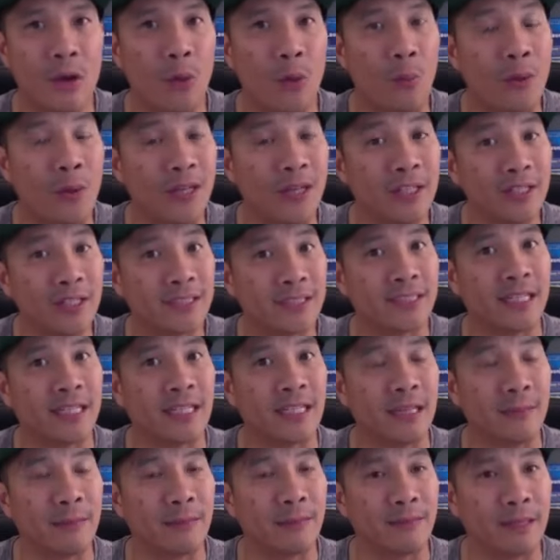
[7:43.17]
when you're
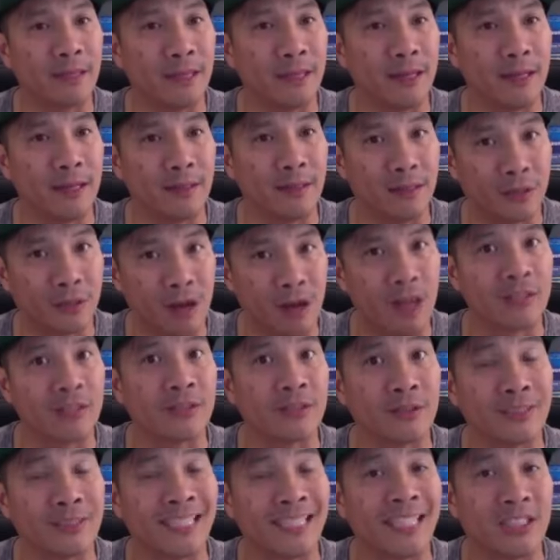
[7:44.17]
setting up the
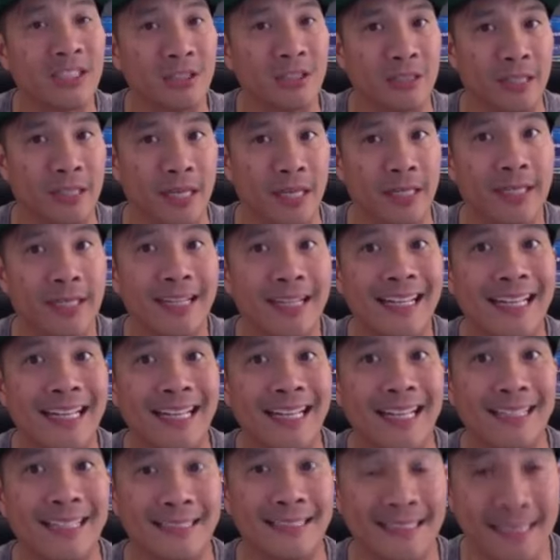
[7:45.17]
consultation date
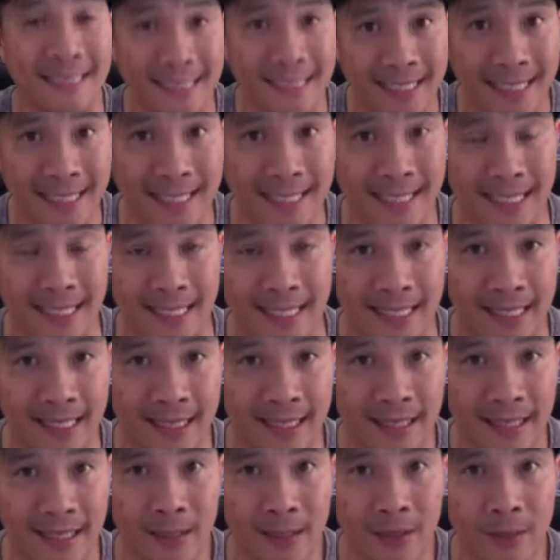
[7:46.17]
is the key,
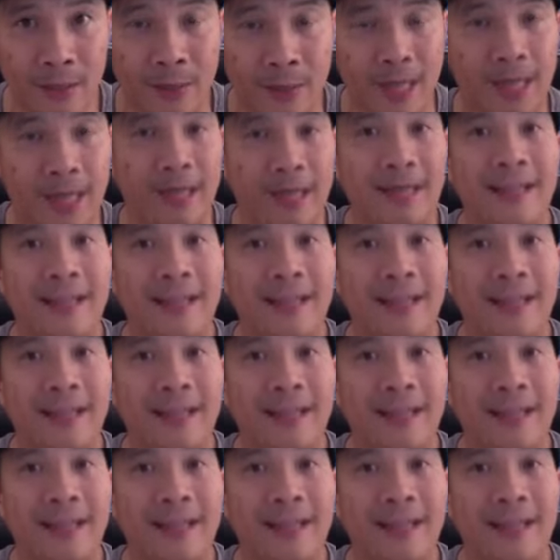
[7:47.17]
right?